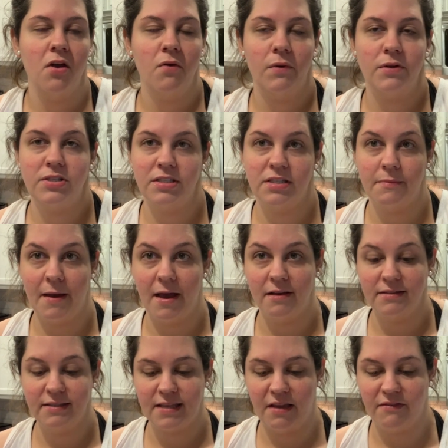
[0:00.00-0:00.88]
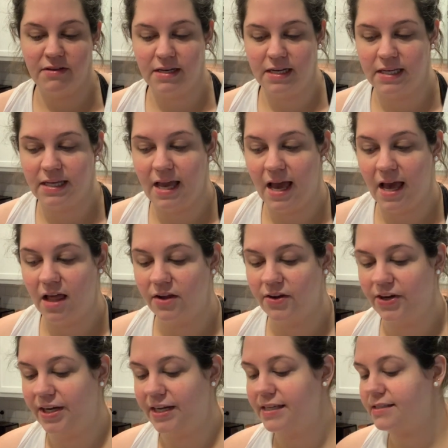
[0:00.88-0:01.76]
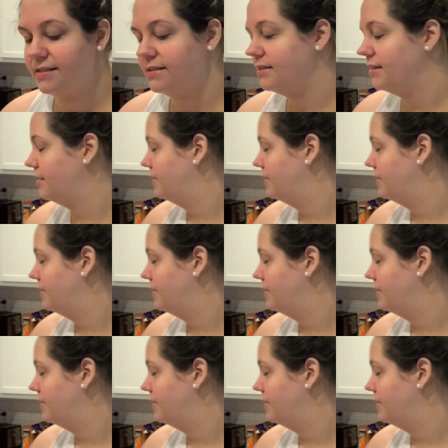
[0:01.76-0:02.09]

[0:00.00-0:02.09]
which is about 70 calories.